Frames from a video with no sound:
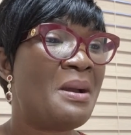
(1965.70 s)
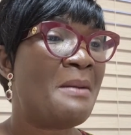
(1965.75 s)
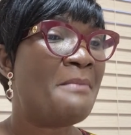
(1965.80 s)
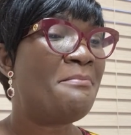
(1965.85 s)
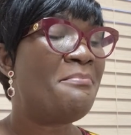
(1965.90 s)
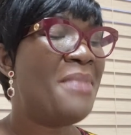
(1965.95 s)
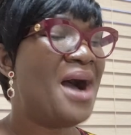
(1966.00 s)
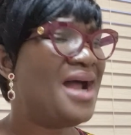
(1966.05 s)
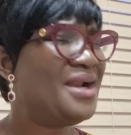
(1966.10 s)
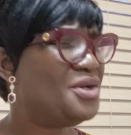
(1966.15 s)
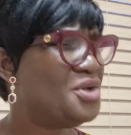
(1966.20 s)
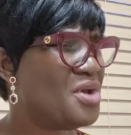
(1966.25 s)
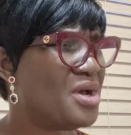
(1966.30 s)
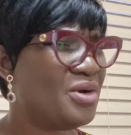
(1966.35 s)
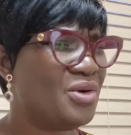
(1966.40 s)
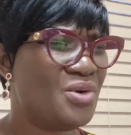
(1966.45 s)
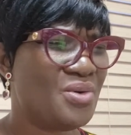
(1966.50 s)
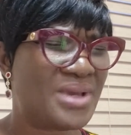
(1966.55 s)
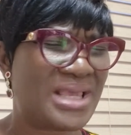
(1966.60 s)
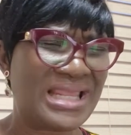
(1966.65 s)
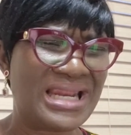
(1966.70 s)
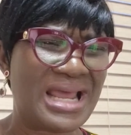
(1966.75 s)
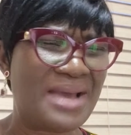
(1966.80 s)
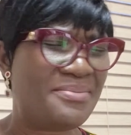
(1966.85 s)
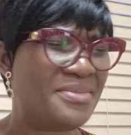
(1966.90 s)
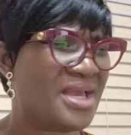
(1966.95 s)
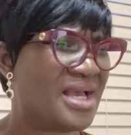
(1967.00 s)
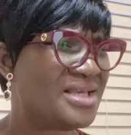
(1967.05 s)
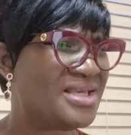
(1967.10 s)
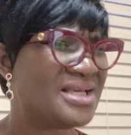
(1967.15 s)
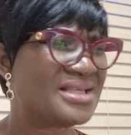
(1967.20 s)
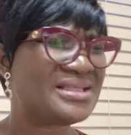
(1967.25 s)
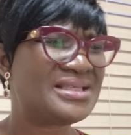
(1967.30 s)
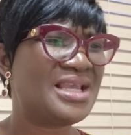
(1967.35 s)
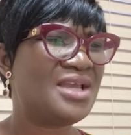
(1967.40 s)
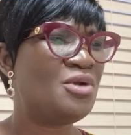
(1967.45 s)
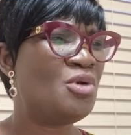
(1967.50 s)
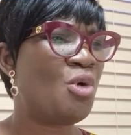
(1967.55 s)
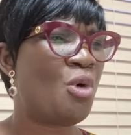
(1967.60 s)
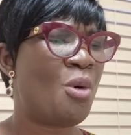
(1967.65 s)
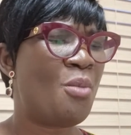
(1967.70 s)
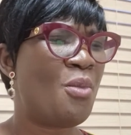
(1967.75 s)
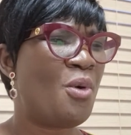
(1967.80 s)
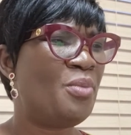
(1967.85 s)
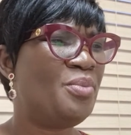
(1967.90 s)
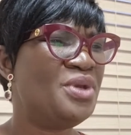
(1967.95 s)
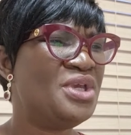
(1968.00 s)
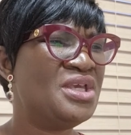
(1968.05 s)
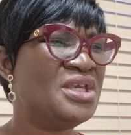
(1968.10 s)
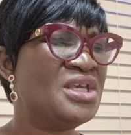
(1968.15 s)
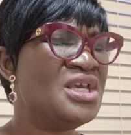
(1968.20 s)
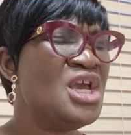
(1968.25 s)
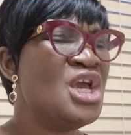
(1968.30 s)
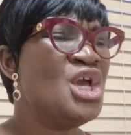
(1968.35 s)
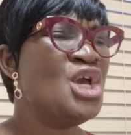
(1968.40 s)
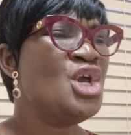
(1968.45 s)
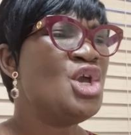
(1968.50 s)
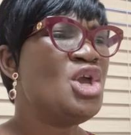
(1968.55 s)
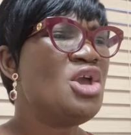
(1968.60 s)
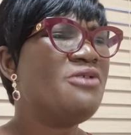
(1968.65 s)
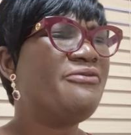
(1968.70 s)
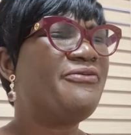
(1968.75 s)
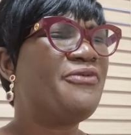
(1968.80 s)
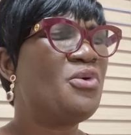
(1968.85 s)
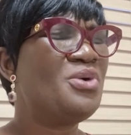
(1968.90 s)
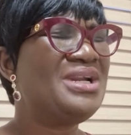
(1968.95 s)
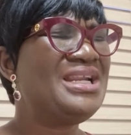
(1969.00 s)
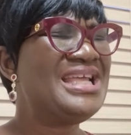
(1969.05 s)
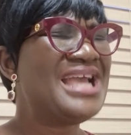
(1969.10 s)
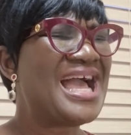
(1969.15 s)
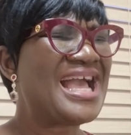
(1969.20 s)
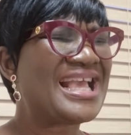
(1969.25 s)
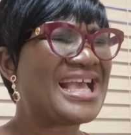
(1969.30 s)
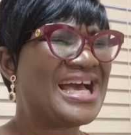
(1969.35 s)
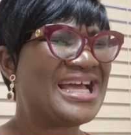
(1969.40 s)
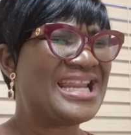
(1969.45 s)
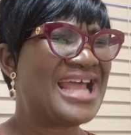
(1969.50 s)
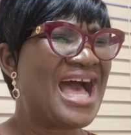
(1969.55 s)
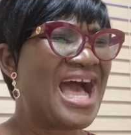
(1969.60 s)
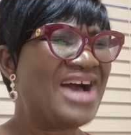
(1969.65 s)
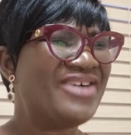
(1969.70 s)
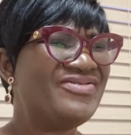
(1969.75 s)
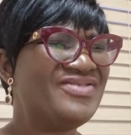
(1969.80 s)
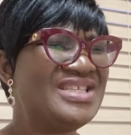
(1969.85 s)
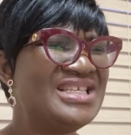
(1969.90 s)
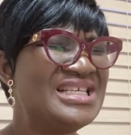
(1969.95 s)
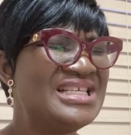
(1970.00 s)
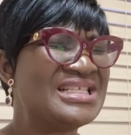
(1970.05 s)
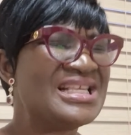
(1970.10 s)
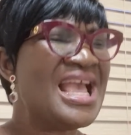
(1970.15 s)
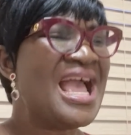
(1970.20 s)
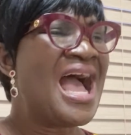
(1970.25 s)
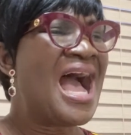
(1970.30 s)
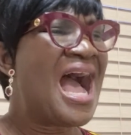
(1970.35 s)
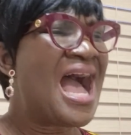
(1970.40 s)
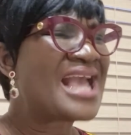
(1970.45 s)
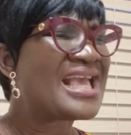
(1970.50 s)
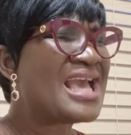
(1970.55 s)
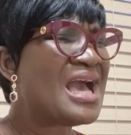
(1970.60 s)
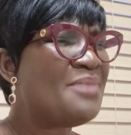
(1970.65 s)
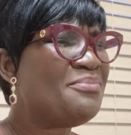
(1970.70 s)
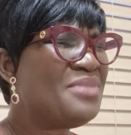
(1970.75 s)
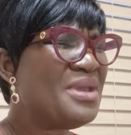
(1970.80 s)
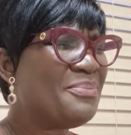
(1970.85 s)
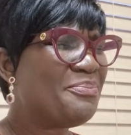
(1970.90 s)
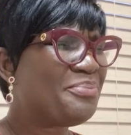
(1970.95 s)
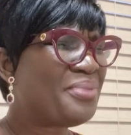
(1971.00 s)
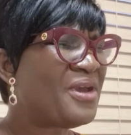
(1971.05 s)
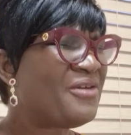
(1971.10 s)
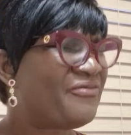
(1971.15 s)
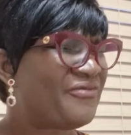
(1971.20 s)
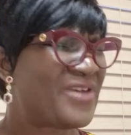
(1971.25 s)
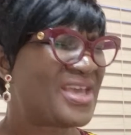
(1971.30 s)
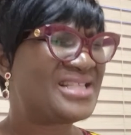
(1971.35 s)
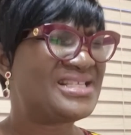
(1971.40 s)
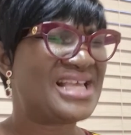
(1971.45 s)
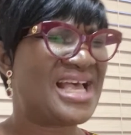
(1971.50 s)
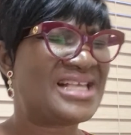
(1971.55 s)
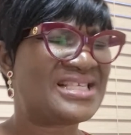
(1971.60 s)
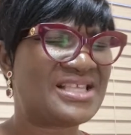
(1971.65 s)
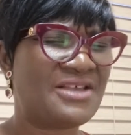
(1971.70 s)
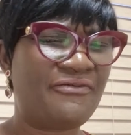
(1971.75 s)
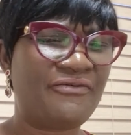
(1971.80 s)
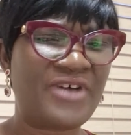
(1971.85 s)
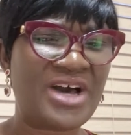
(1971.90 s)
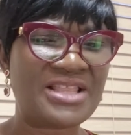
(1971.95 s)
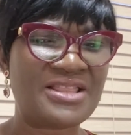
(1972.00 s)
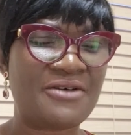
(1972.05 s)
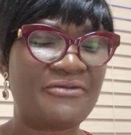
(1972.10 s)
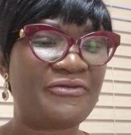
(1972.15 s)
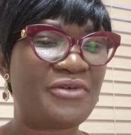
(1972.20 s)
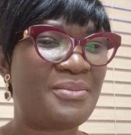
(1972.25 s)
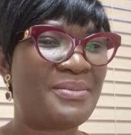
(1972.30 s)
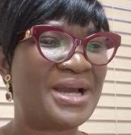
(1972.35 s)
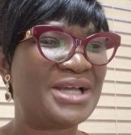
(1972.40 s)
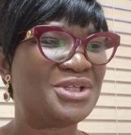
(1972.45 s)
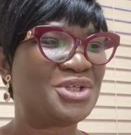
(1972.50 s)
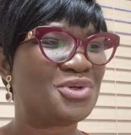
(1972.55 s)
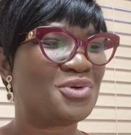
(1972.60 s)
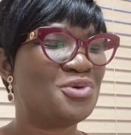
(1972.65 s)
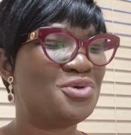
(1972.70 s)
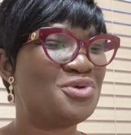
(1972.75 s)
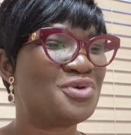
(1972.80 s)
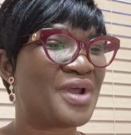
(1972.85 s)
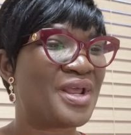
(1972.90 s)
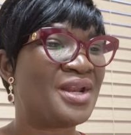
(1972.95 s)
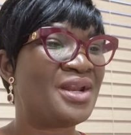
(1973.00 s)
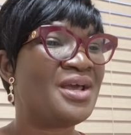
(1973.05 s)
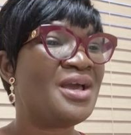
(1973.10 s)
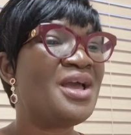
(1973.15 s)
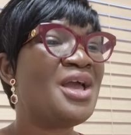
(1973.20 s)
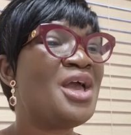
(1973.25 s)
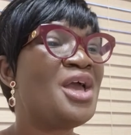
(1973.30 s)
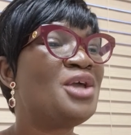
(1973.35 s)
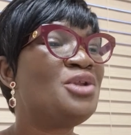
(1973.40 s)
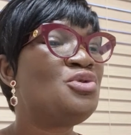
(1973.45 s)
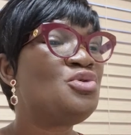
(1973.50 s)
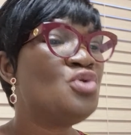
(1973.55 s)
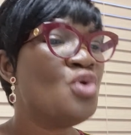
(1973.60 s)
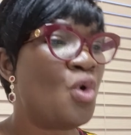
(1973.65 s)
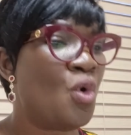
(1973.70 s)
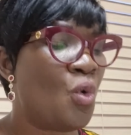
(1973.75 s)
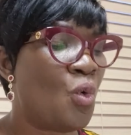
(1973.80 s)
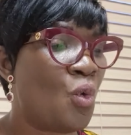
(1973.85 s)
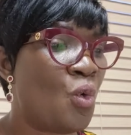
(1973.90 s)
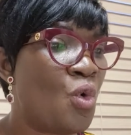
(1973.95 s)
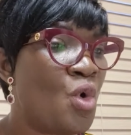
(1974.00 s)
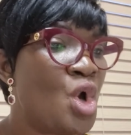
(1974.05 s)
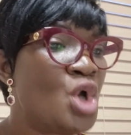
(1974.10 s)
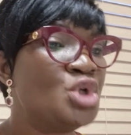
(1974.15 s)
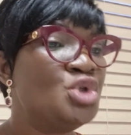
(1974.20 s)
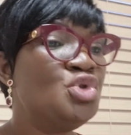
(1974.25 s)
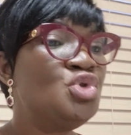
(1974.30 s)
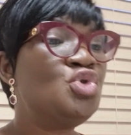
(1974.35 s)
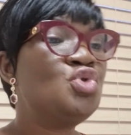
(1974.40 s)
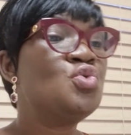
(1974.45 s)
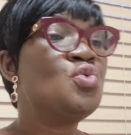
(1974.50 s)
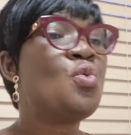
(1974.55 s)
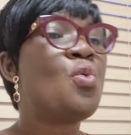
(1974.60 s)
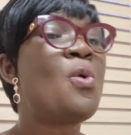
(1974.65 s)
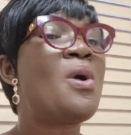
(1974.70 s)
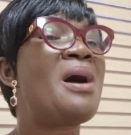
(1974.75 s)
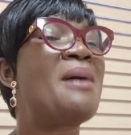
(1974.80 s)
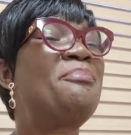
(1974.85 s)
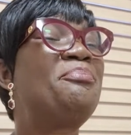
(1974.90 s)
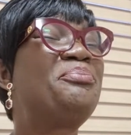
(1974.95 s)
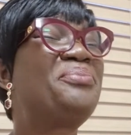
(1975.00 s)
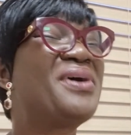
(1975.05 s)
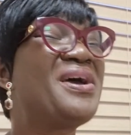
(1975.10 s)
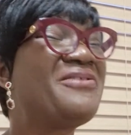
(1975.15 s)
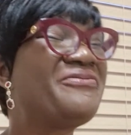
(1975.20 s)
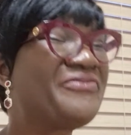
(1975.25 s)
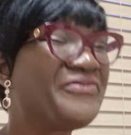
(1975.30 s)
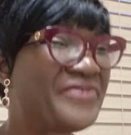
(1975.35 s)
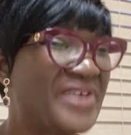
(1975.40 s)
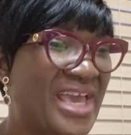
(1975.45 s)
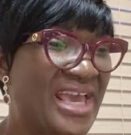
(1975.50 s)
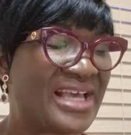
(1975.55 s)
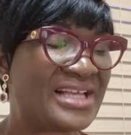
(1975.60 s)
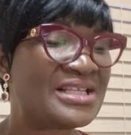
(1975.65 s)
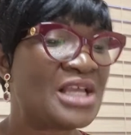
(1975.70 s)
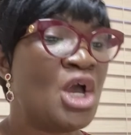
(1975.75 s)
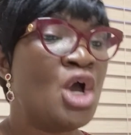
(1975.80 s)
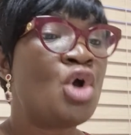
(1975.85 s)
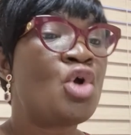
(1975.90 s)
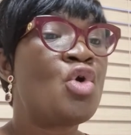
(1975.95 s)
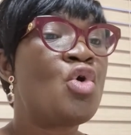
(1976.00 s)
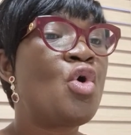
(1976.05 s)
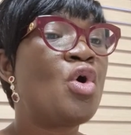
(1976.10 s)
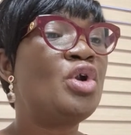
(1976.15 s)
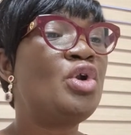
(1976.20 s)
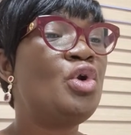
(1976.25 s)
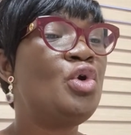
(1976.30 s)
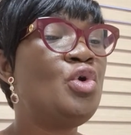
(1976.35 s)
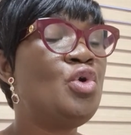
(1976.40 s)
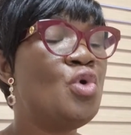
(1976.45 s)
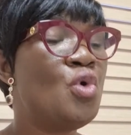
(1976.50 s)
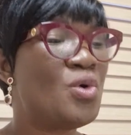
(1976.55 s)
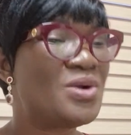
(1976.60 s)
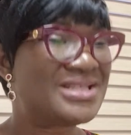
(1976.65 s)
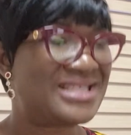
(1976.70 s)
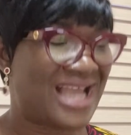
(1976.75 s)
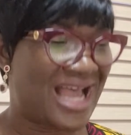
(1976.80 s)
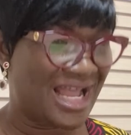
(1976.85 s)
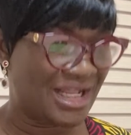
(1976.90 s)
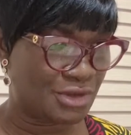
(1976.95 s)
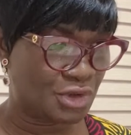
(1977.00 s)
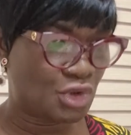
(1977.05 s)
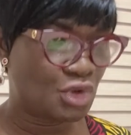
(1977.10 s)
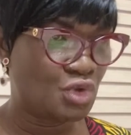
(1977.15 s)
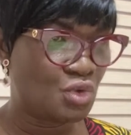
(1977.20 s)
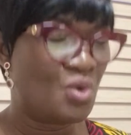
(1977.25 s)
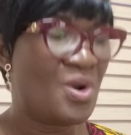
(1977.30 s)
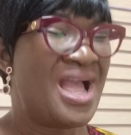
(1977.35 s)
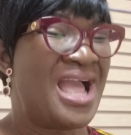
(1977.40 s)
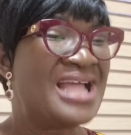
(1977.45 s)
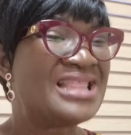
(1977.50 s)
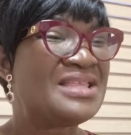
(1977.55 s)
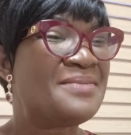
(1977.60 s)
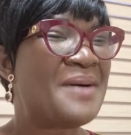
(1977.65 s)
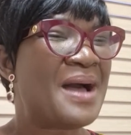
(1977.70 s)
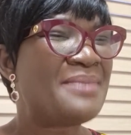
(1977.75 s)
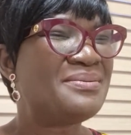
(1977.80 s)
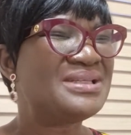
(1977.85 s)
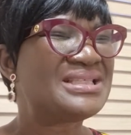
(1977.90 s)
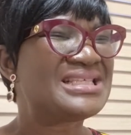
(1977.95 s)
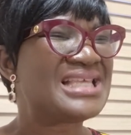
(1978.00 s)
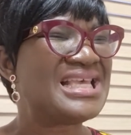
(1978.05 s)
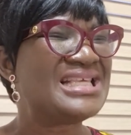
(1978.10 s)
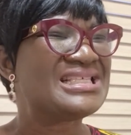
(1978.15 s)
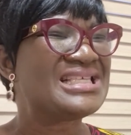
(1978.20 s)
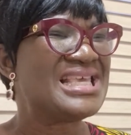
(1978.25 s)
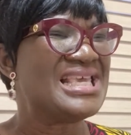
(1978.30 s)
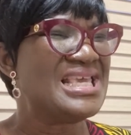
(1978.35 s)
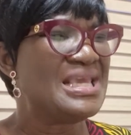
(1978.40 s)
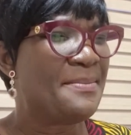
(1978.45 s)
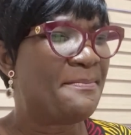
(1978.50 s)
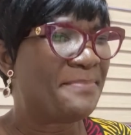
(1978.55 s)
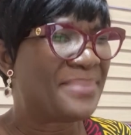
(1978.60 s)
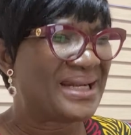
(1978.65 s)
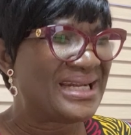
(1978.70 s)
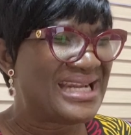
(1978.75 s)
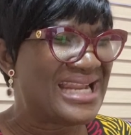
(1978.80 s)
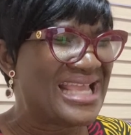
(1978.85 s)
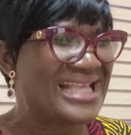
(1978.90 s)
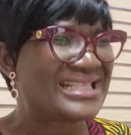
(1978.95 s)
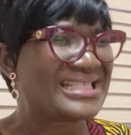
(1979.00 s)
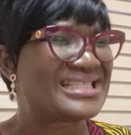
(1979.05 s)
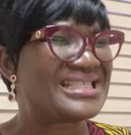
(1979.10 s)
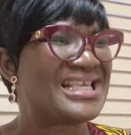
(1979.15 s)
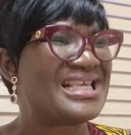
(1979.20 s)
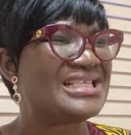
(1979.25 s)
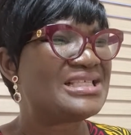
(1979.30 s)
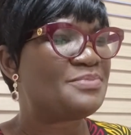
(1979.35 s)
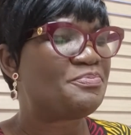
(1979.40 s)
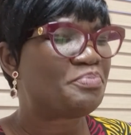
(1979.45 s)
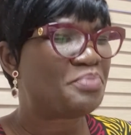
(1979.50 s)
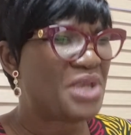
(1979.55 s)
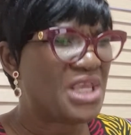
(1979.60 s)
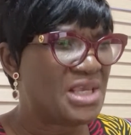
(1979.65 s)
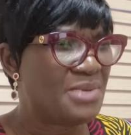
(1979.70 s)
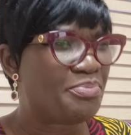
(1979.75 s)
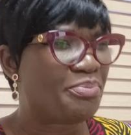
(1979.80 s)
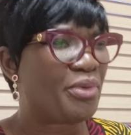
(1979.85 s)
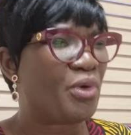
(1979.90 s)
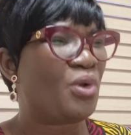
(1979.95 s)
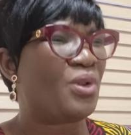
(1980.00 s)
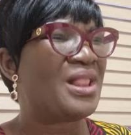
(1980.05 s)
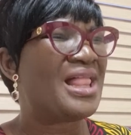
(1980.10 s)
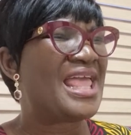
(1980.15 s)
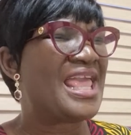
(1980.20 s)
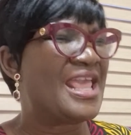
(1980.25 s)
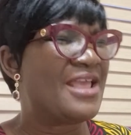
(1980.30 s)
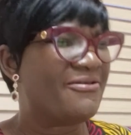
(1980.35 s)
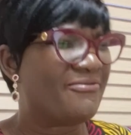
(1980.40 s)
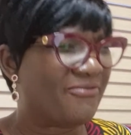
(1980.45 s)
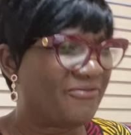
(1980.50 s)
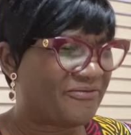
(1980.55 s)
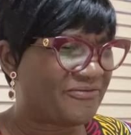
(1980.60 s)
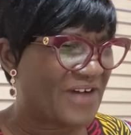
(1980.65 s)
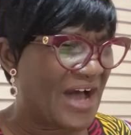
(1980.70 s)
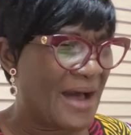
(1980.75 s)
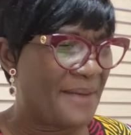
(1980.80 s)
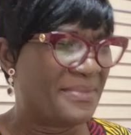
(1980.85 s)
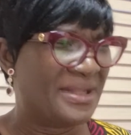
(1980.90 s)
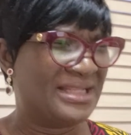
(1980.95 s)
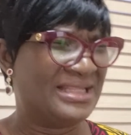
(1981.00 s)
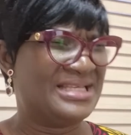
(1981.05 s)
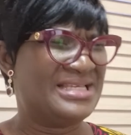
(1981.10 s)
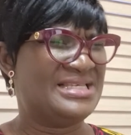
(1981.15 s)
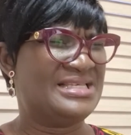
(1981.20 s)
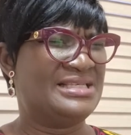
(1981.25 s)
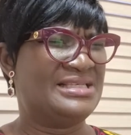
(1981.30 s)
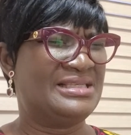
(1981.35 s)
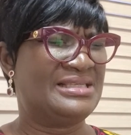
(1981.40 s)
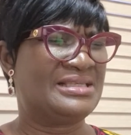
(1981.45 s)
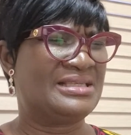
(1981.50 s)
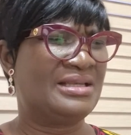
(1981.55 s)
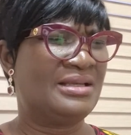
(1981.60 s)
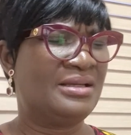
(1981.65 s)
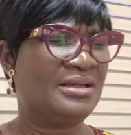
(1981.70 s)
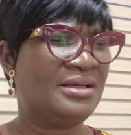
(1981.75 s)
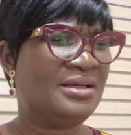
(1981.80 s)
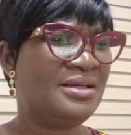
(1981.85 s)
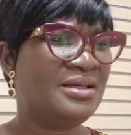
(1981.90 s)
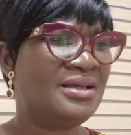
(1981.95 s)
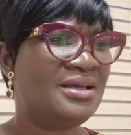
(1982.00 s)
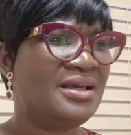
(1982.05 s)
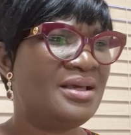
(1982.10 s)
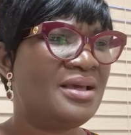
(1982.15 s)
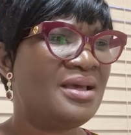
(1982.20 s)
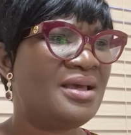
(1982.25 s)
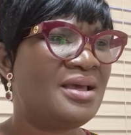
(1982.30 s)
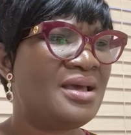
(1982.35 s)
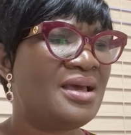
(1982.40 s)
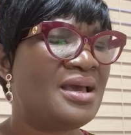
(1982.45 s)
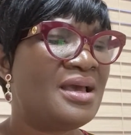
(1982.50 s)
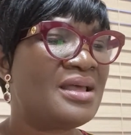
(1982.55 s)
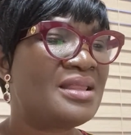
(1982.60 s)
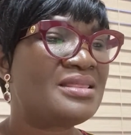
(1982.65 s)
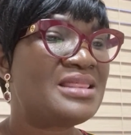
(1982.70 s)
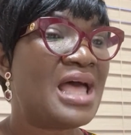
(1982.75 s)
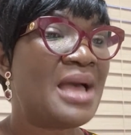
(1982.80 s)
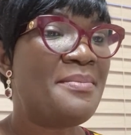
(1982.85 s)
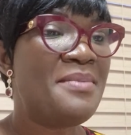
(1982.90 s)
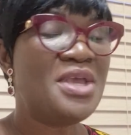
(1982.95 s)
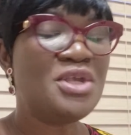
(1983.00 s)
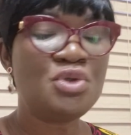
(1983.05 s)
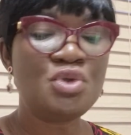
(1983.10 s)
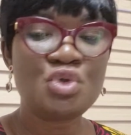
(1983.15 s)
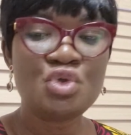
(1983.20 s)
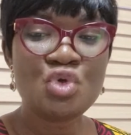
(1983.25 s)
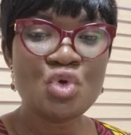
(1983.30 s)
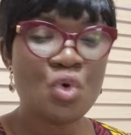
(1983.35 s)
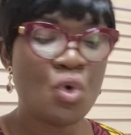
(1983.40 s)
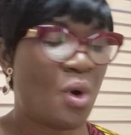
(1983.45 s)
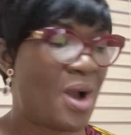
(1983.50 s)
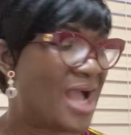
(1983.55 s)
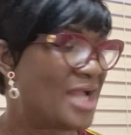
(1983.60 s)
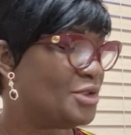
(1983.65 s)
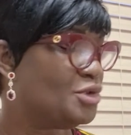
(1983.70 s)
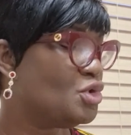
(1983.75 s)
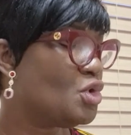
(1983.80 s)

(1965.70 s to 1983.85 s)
Man, you're looking at me and you're saying, Omobi, oh, if only I can have this, I can be perfect as a father for my children. No, you are perfect. God looked at you. The Bible says He places people in families. That means you and